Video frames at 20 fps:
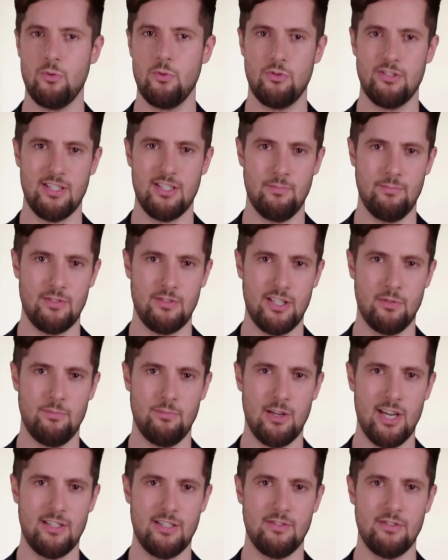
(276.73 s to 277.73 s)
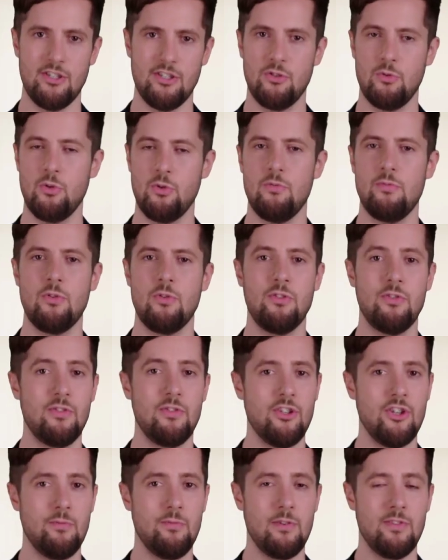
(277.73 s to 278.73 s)
What seems like a bad thing to one
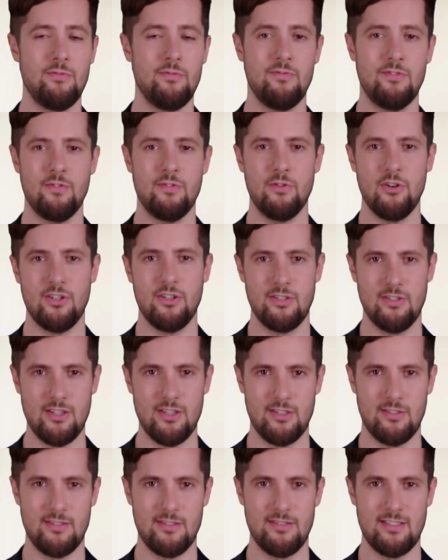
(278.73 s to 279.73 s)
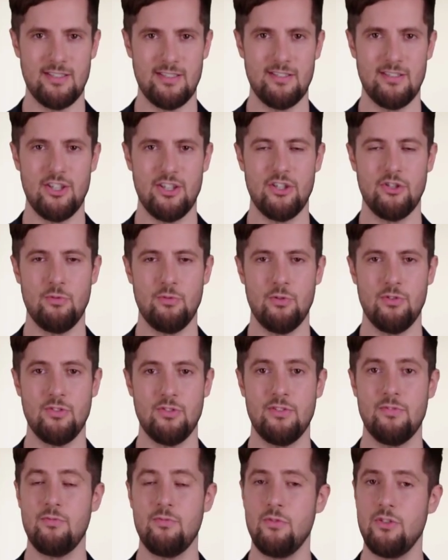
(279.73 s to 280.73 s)
person could be the very thing that sets another
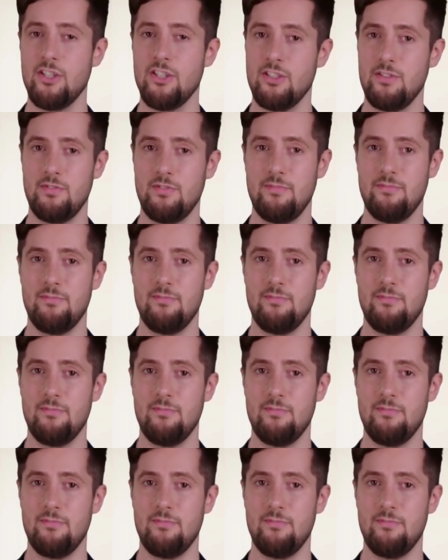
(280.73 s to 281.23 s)
person free.